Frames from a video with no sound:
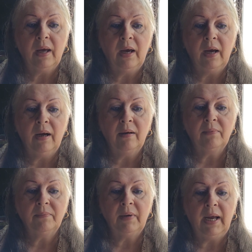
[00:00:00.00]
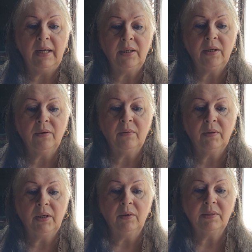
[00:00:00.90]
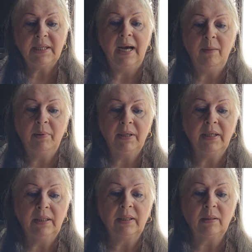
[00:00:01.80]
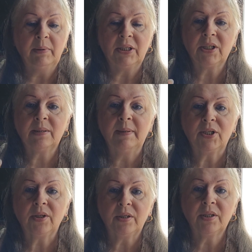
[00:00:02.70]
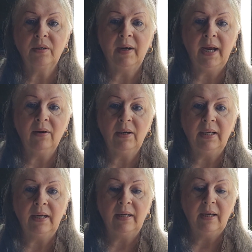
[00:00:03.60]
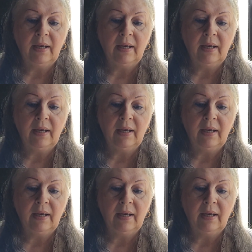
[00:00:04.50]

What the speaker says: and you tap it a little bit just to make sure there's no air in it.